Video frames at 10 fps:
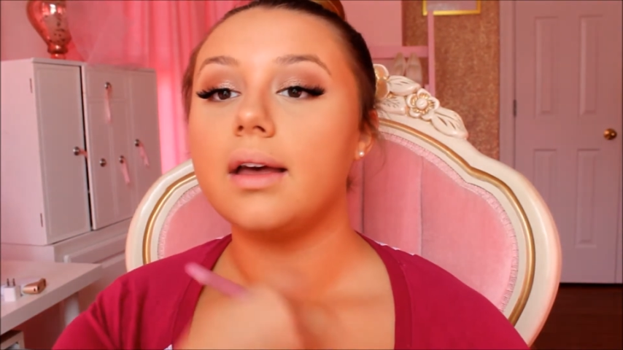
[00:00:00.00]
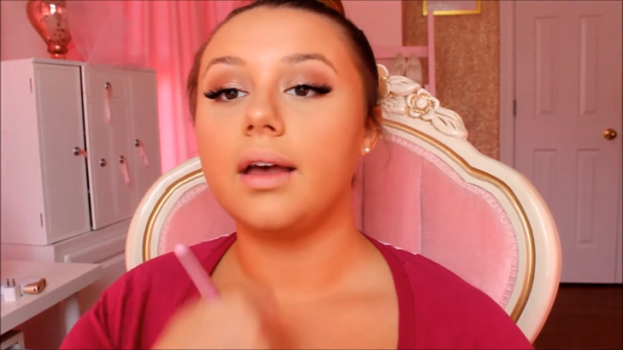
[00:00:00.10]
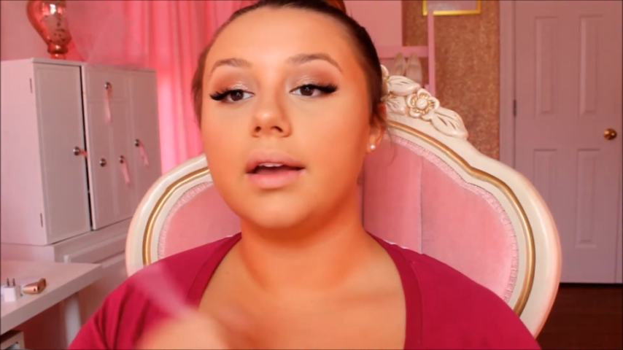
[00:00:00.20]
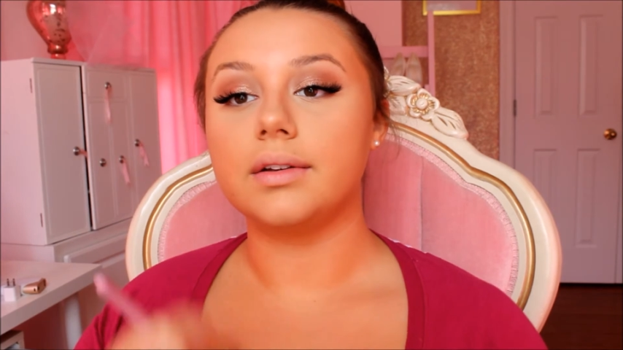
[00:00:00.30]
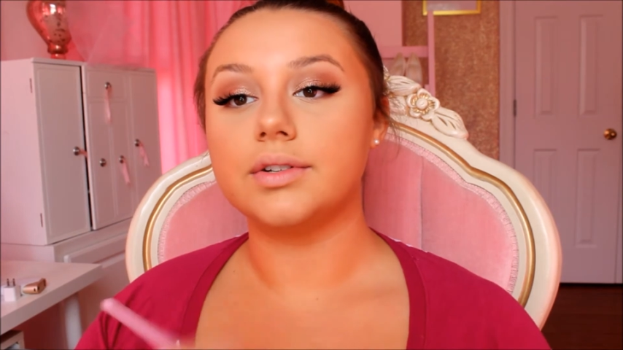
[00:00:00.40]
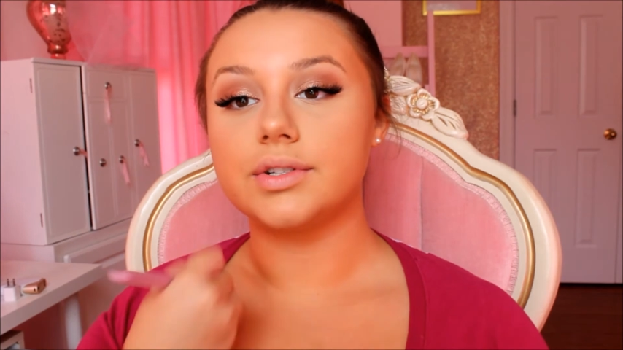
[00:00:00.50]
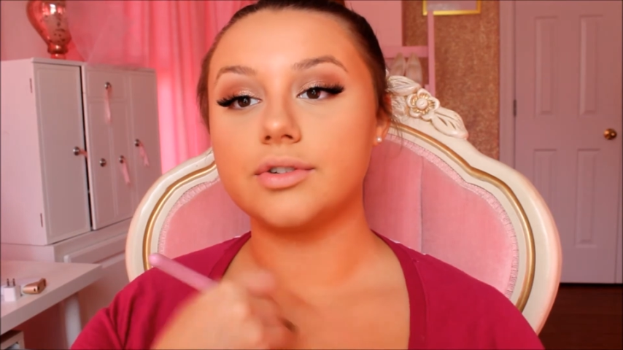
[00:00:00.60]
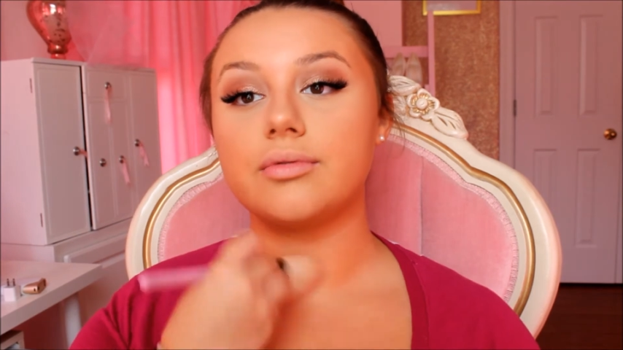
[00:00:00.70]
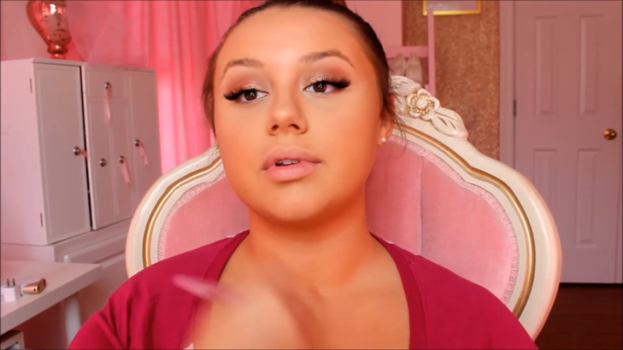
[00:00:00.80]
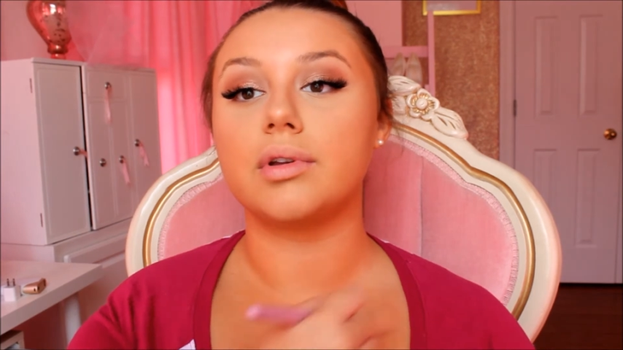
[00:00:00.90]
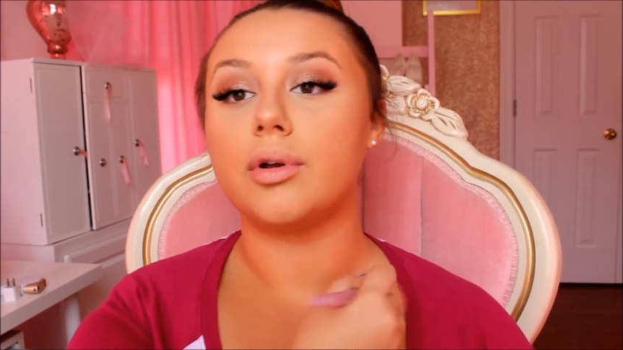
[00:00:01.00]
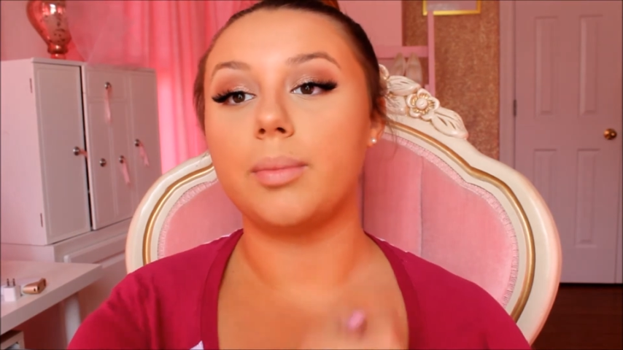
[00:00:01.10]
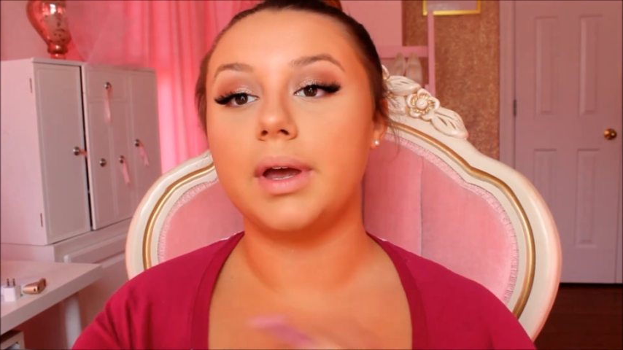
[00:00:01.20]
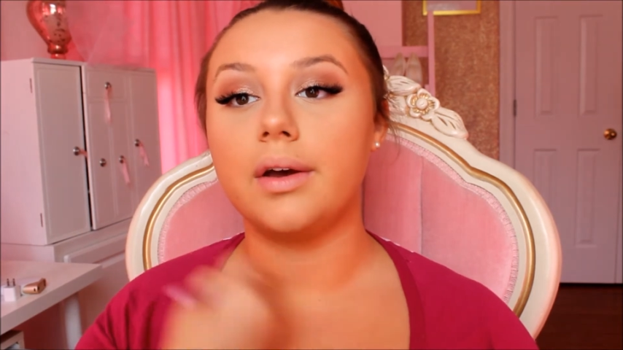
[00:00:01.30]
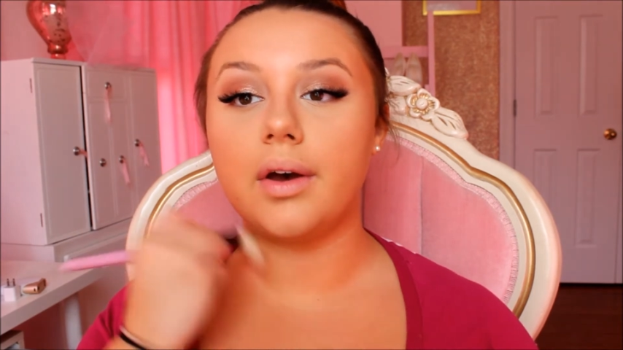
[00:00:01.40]
and just do a little
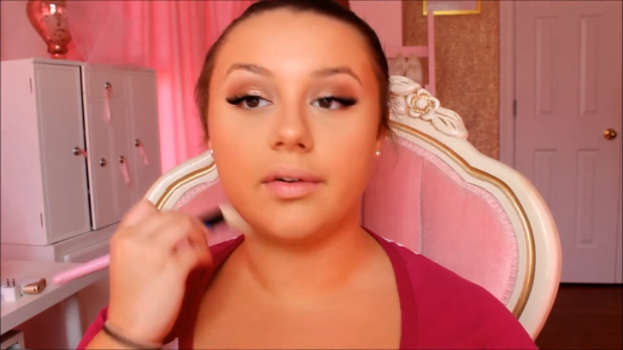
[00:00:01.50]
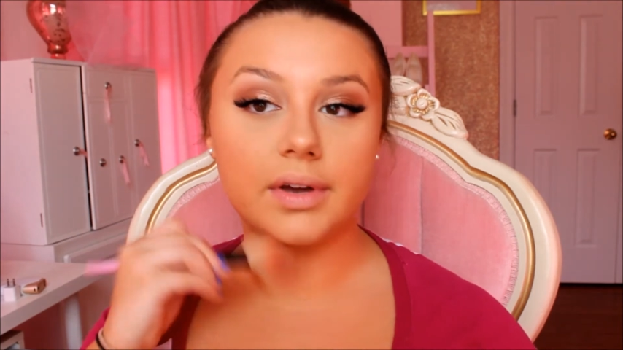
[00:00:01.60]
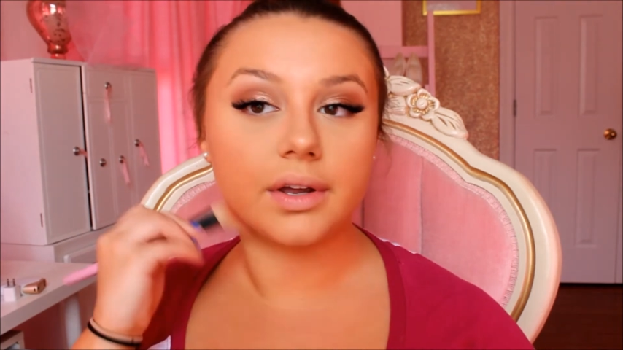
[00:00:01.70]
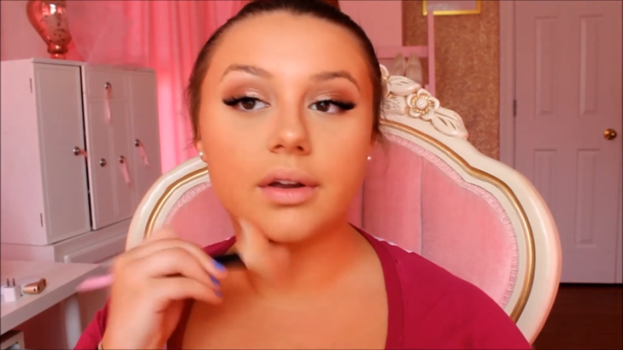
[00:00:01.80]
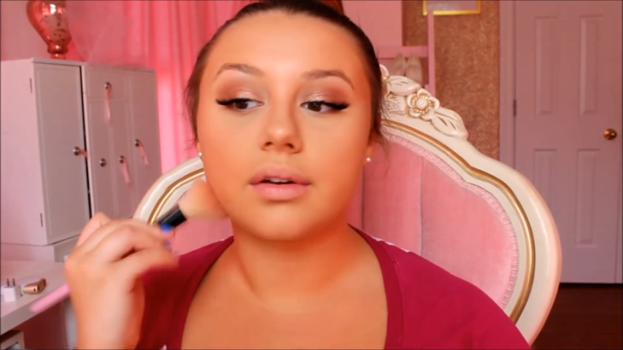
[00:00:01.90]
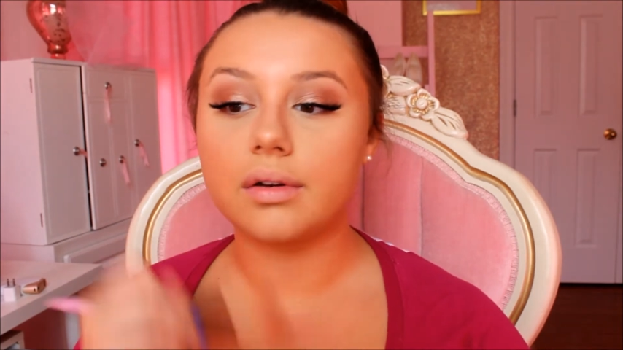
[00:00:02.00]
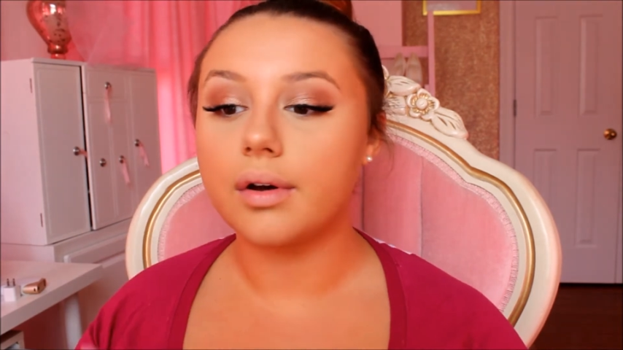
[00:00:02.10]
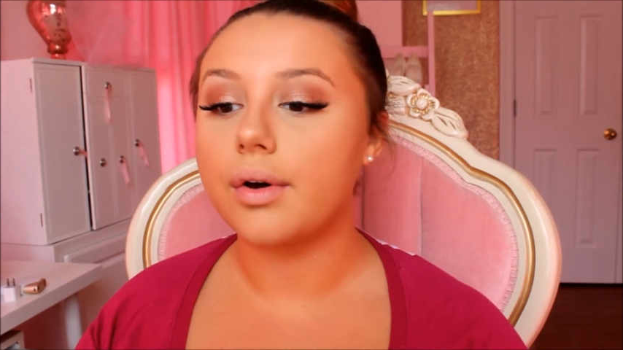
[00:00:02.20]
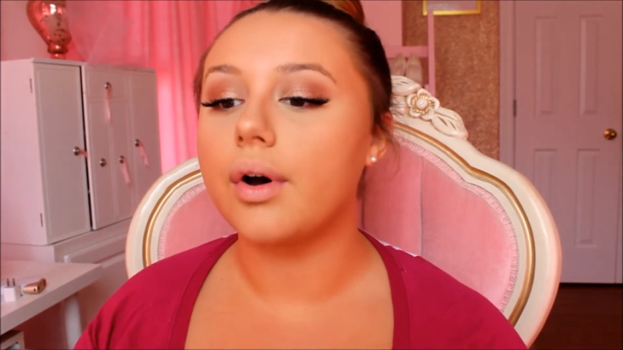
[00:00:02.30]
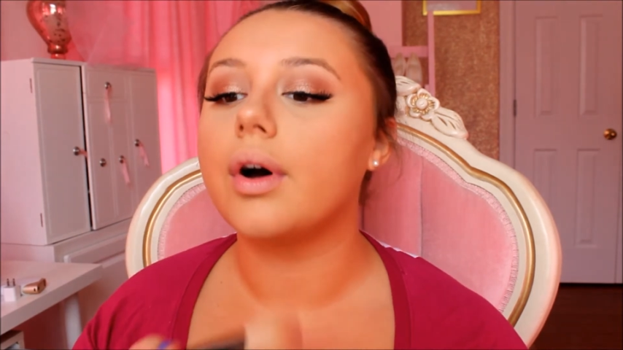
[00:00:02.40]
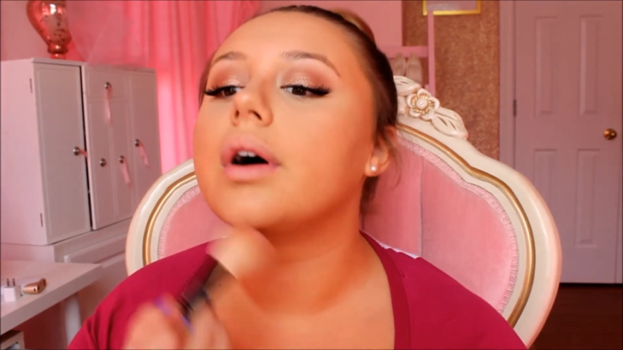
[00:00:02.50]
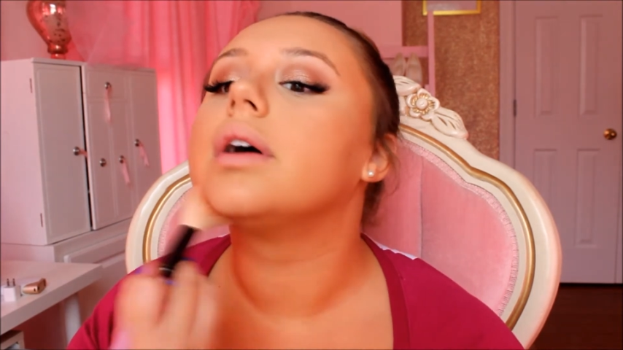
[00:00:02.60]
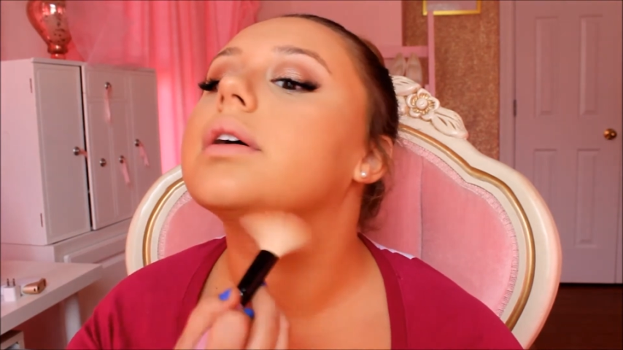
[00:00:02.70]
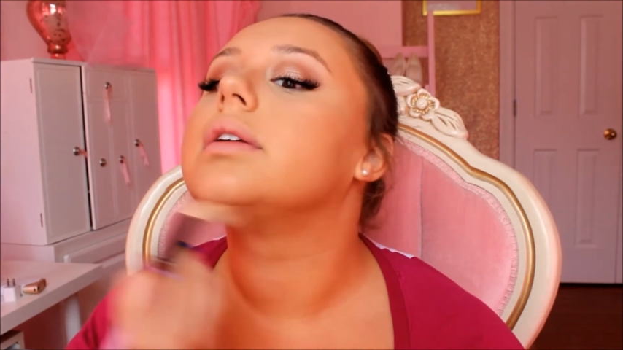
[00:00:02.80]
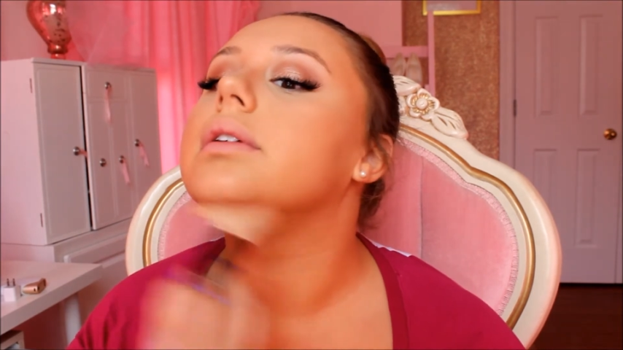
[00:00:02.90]
bit of it
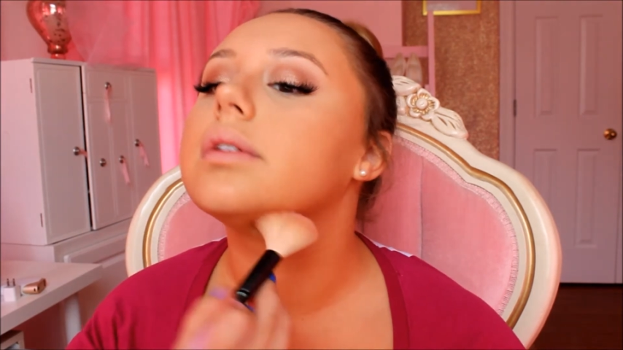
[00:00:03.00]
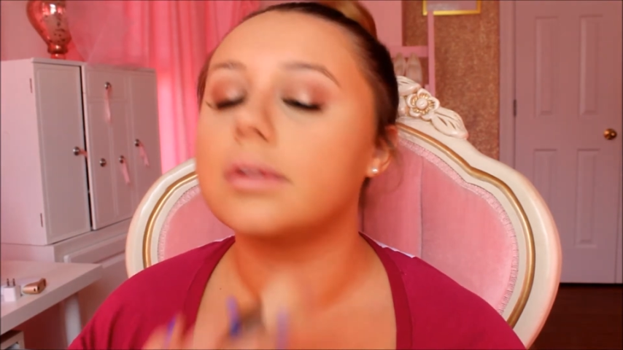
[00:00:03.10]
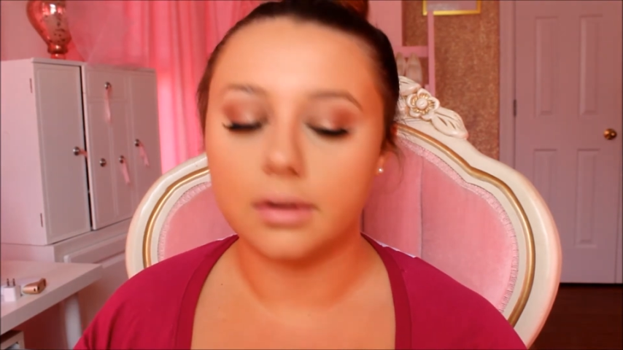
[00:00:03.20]
on